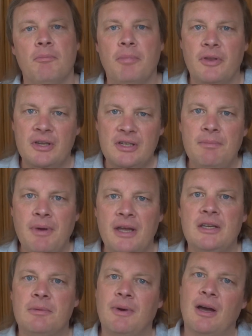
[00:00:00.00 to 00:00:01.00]
but this
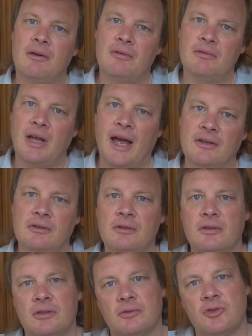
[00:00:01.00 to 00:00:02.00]
debate about
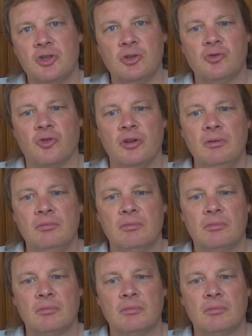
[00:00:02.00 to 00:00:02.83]
adults or children